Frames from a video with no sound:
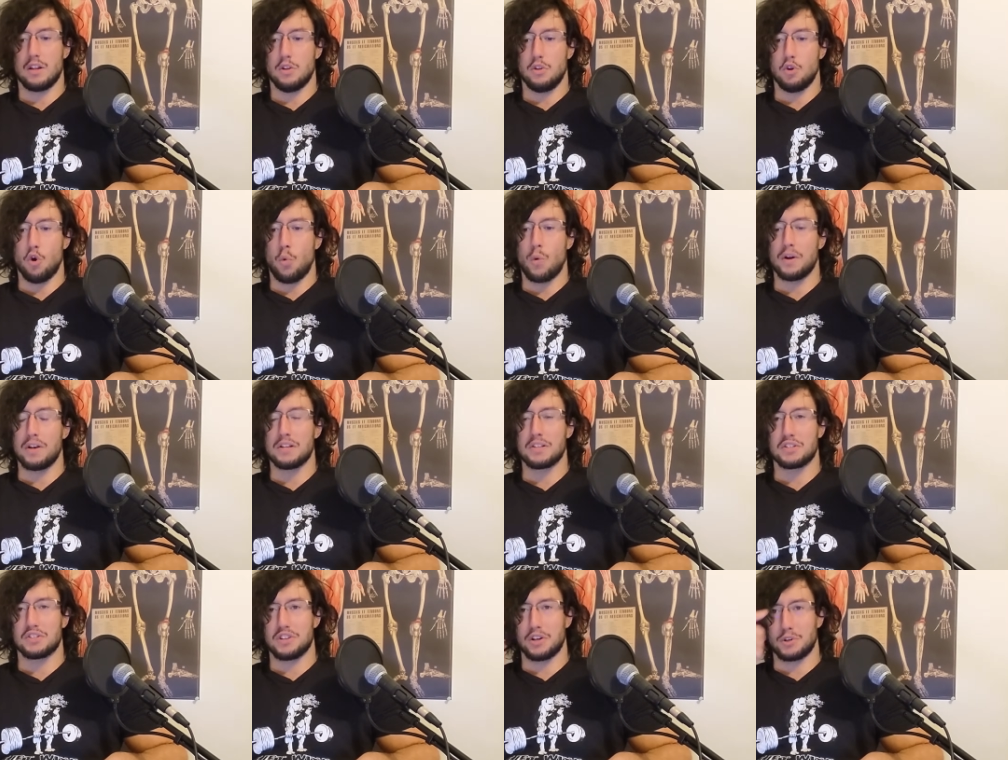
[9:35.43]
No
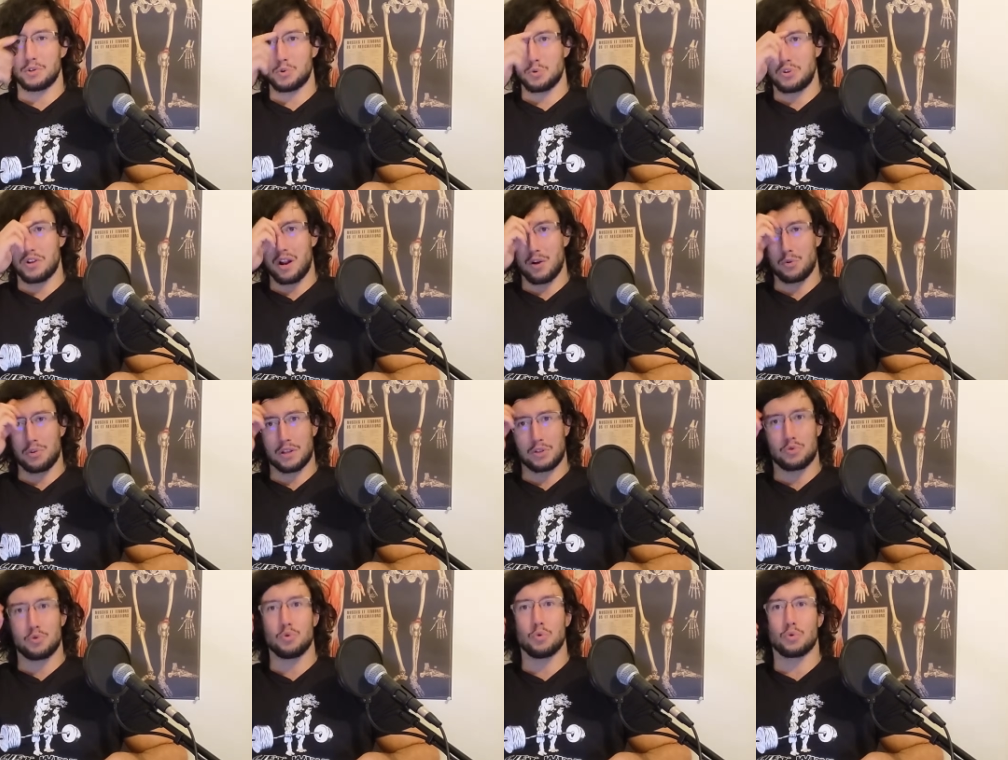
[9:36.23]
one is there to tell you
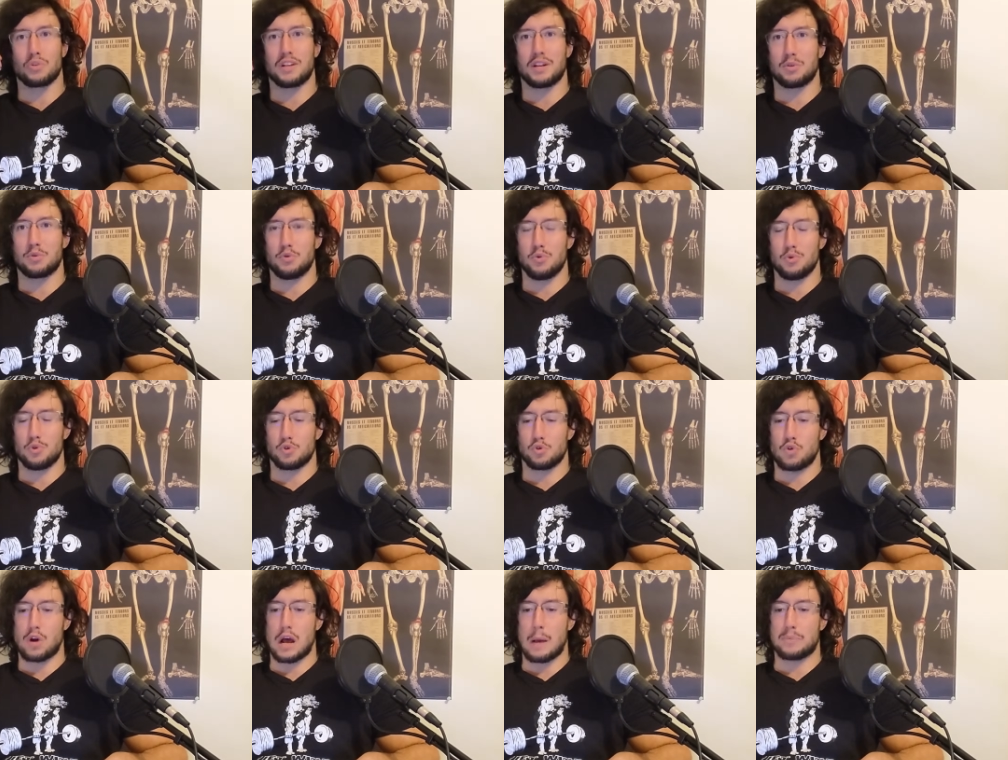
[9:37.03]
that you don't get to
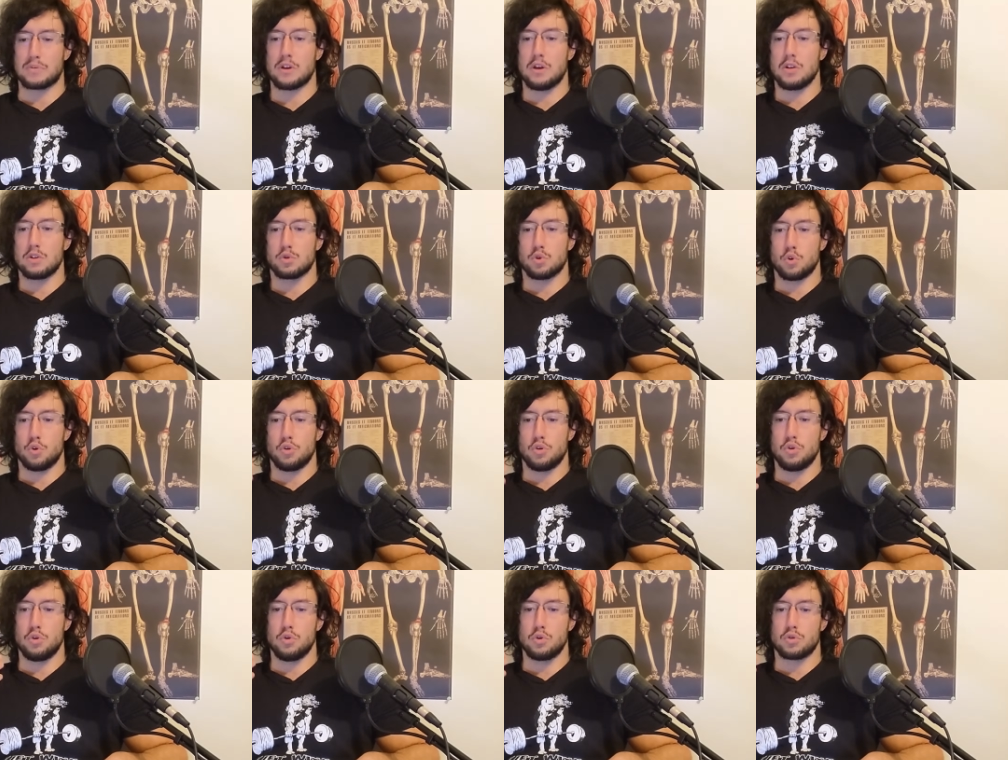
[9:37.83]
use straps. So
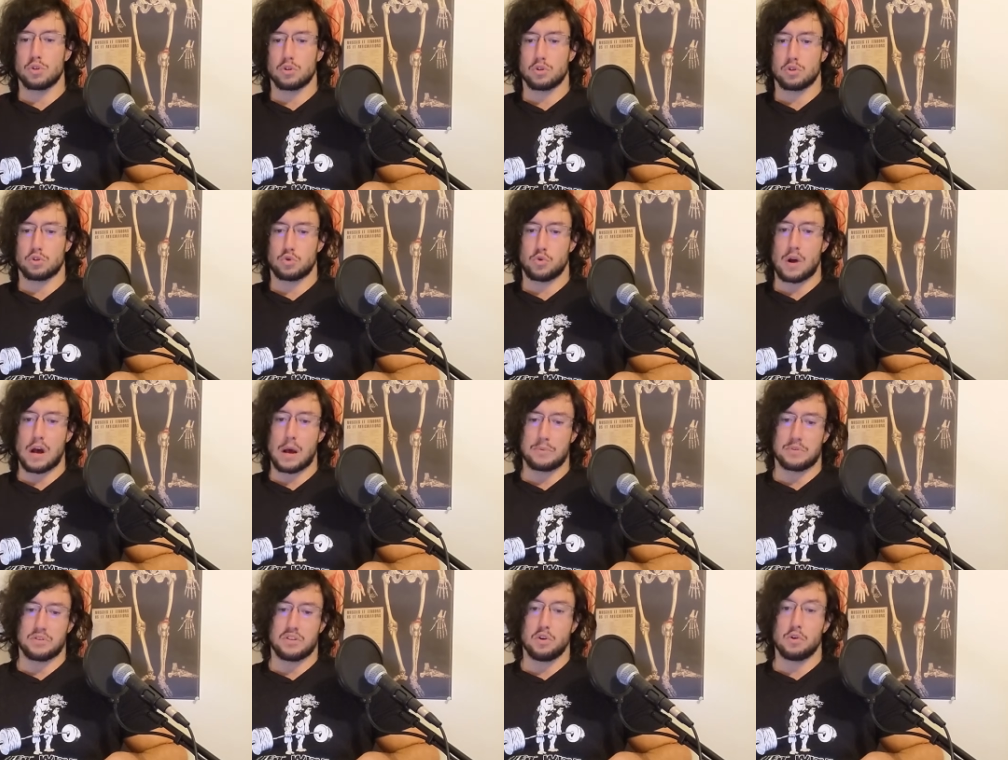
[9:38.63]
use
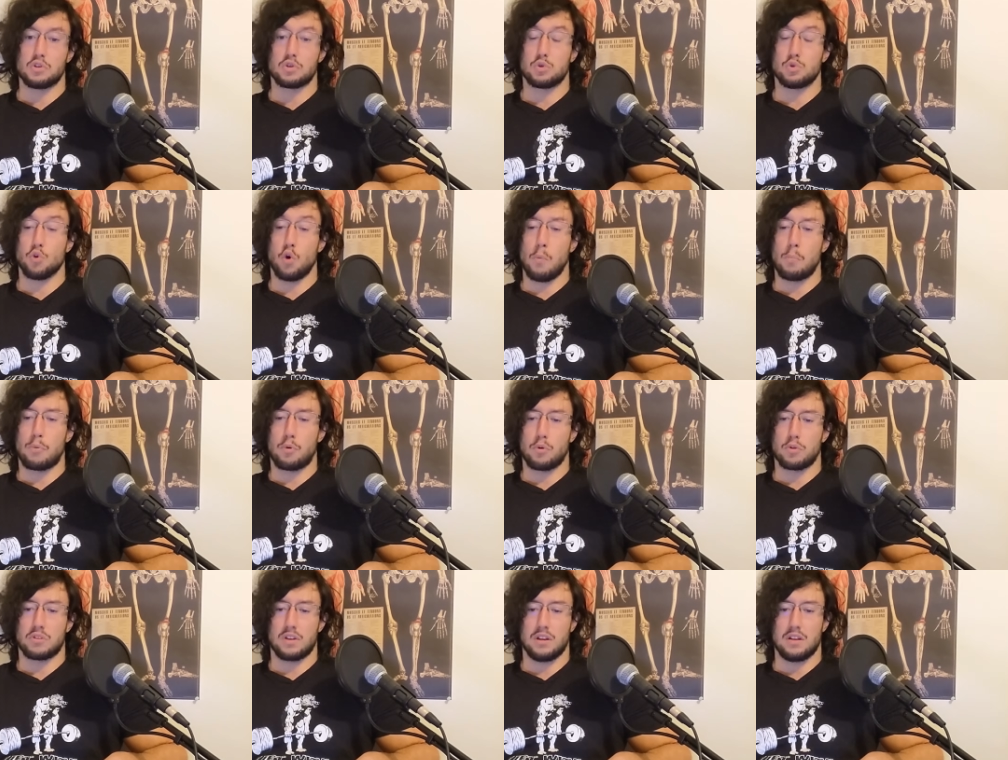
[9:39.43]
straps. There is no
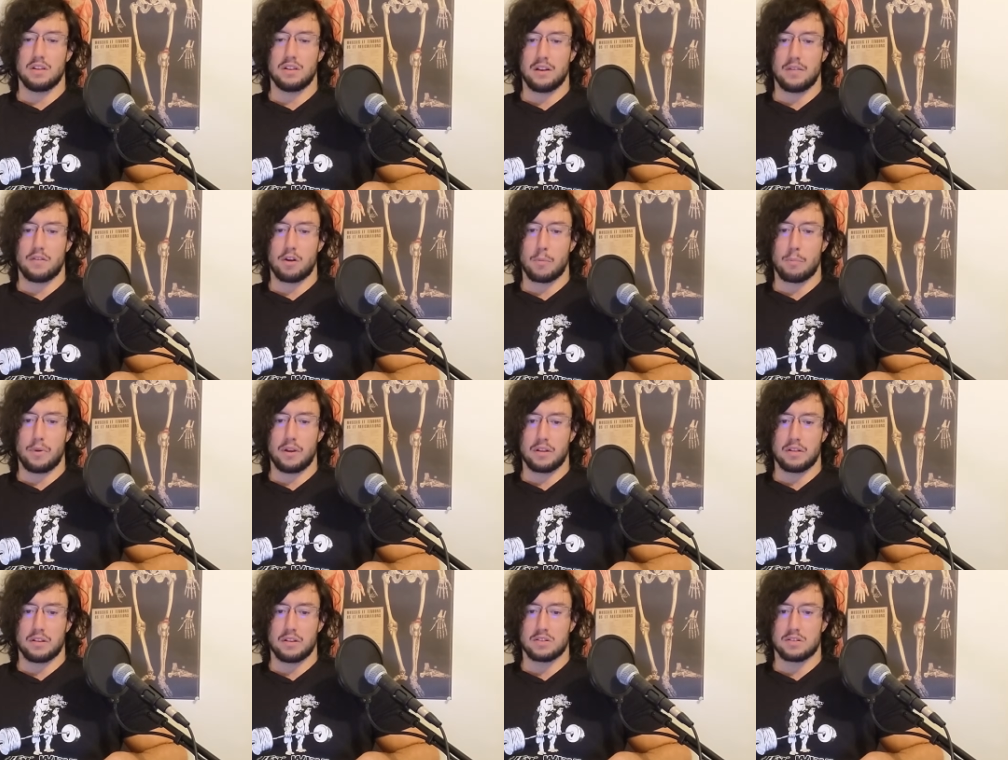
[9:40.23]
point in
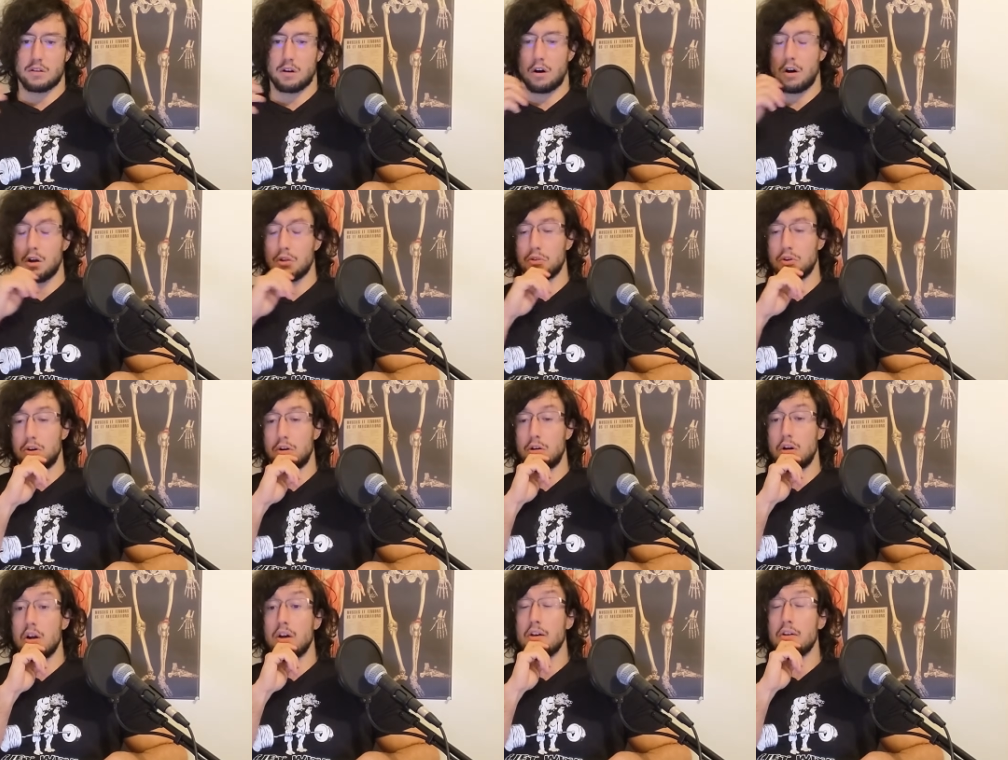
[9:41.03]
developing these
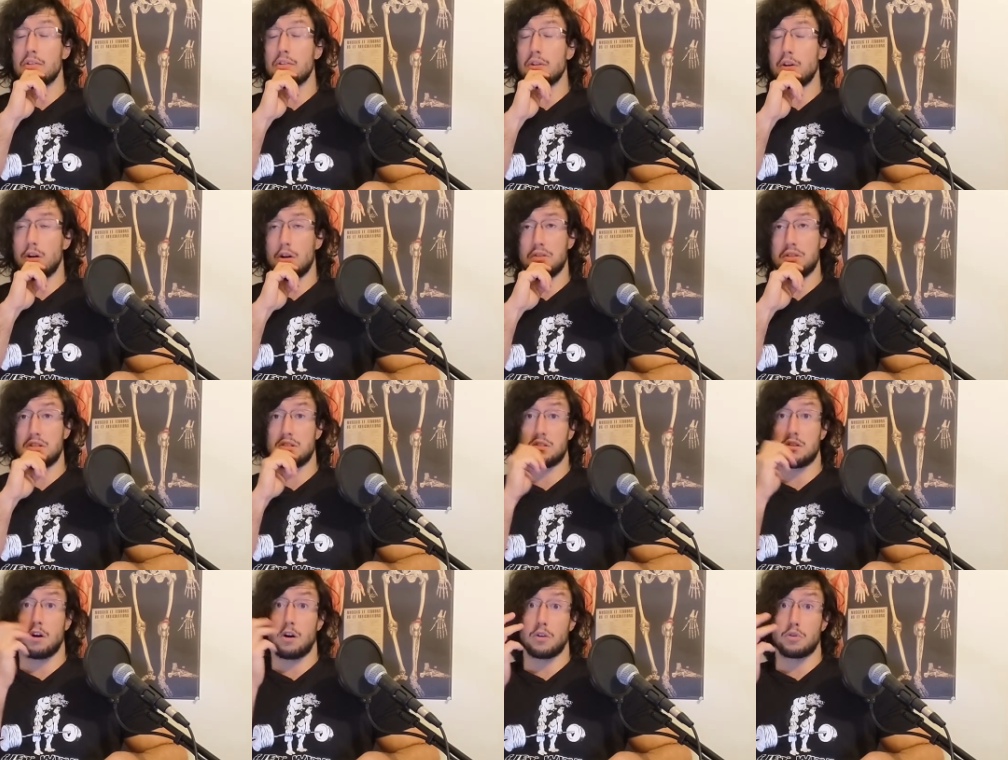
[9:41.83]
other, uh,
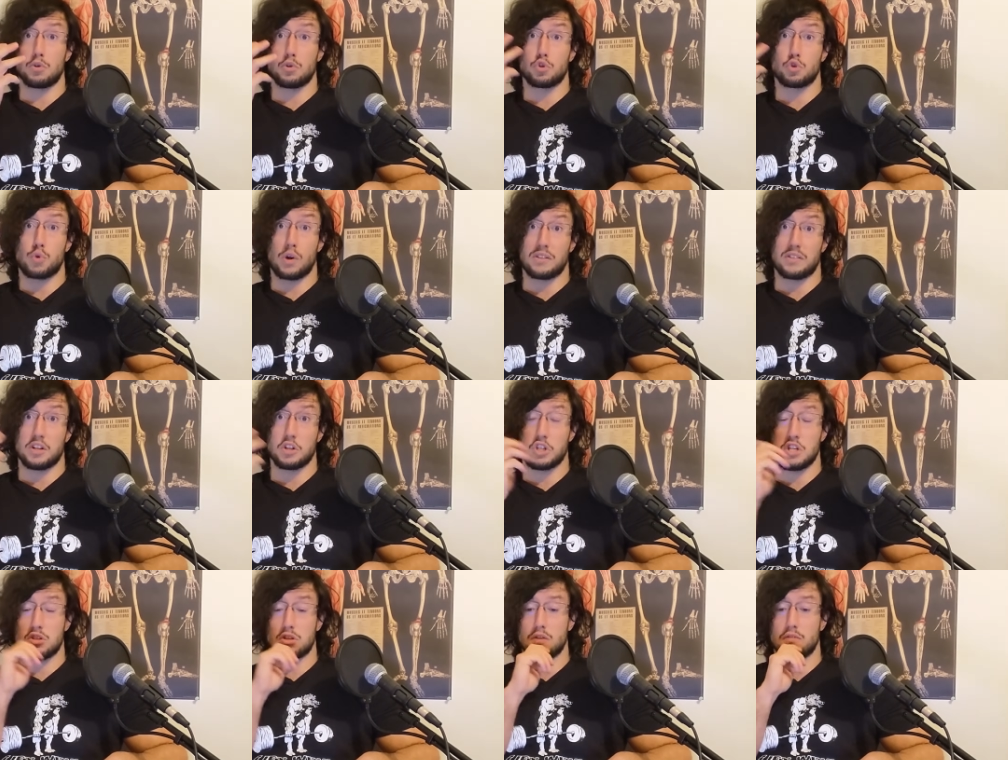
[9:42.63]
these other
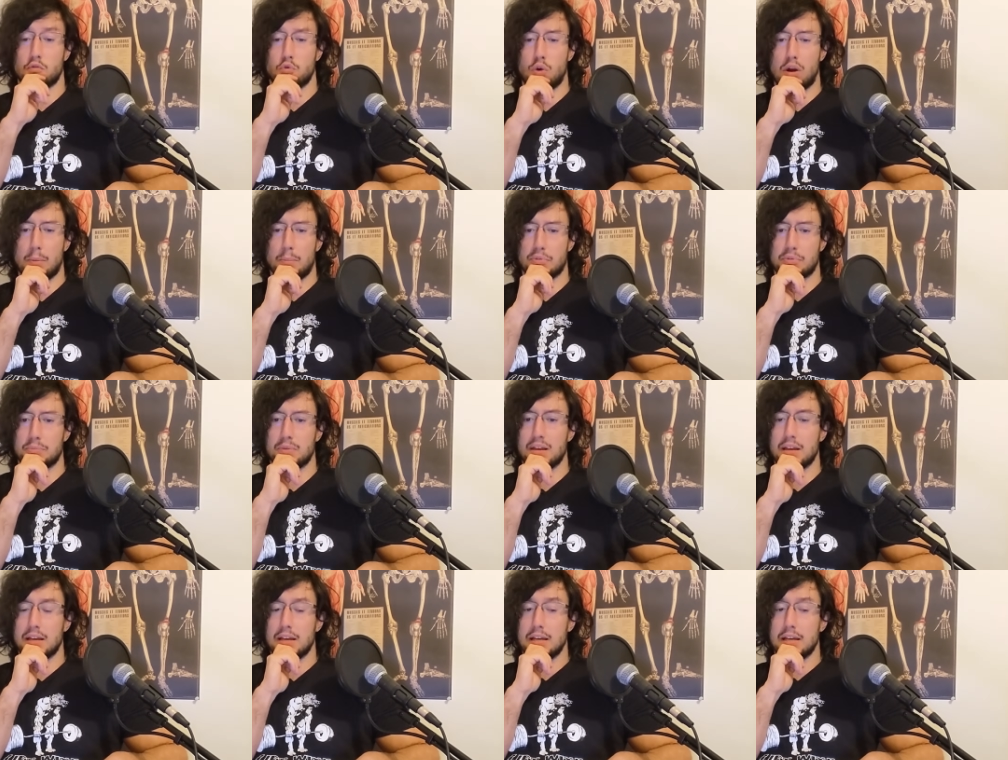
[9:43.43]
strategies of grips.